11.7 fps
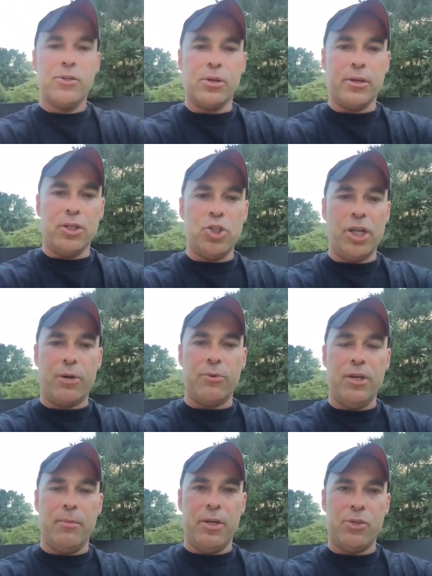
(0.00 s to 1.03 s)
So I'm going to check
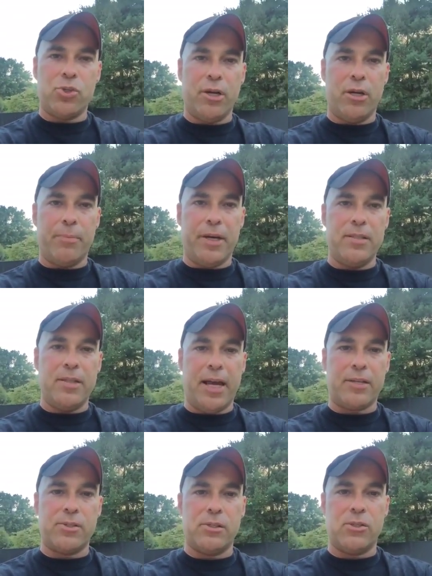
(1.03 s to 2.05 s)
with the administrator by
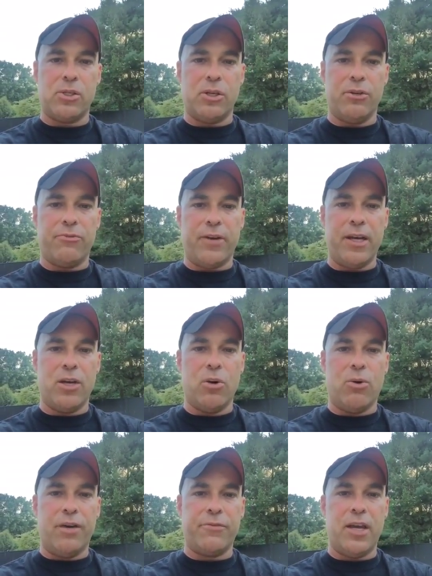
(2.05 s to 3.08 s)
text. So if I
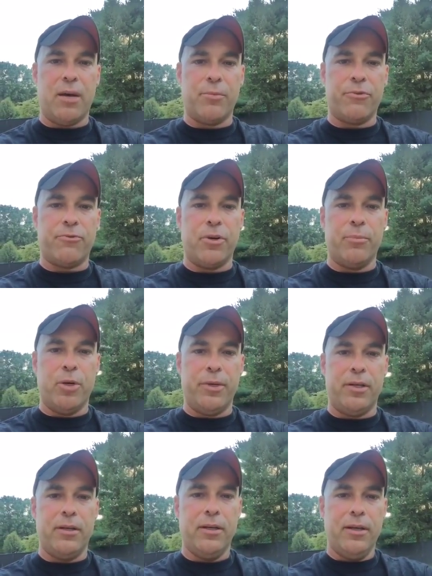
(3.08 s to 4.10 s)
go off camera for a
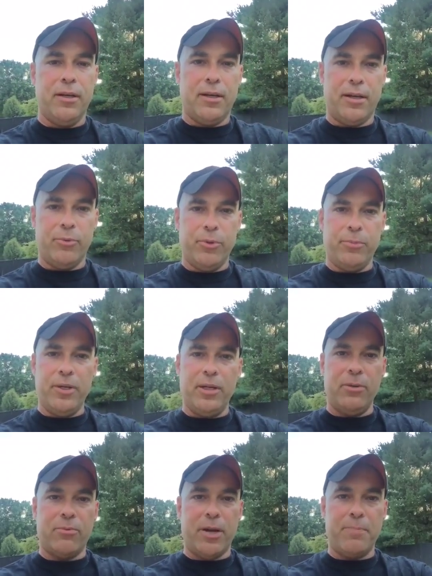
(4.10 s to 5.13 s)
moment, I will
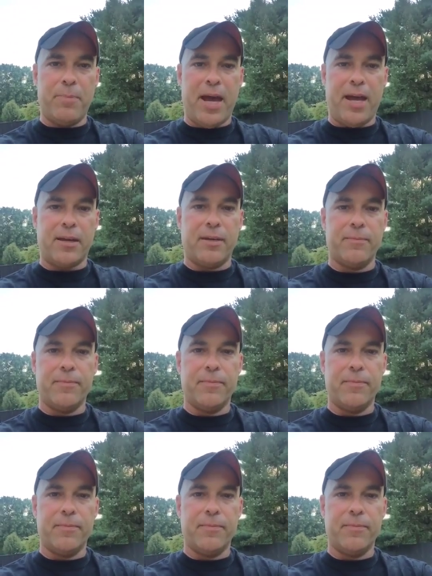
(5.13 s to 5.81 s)
be right back.